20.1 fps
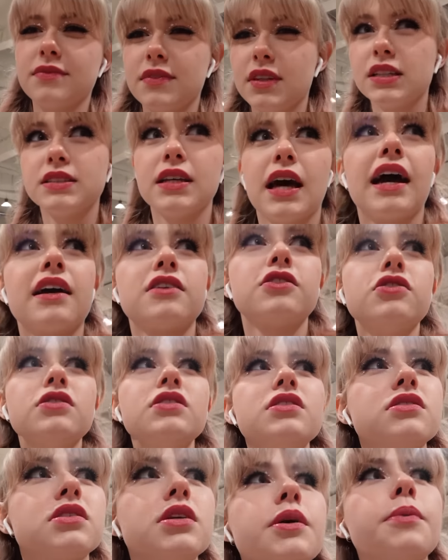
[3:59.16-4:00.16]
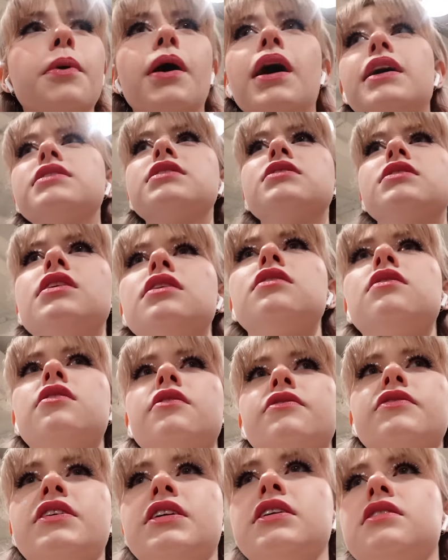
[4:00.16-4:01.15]
There's actually surprisingly a
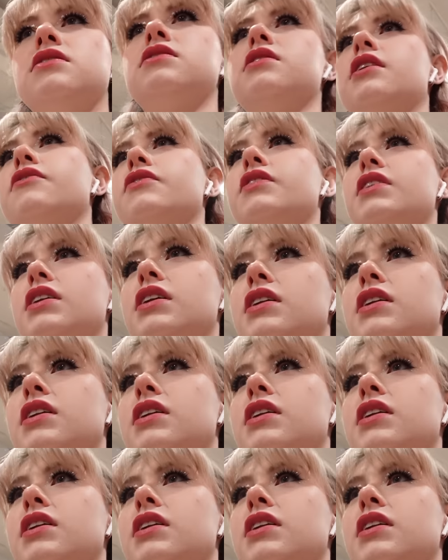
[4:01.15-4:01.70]
lot of kid stuff in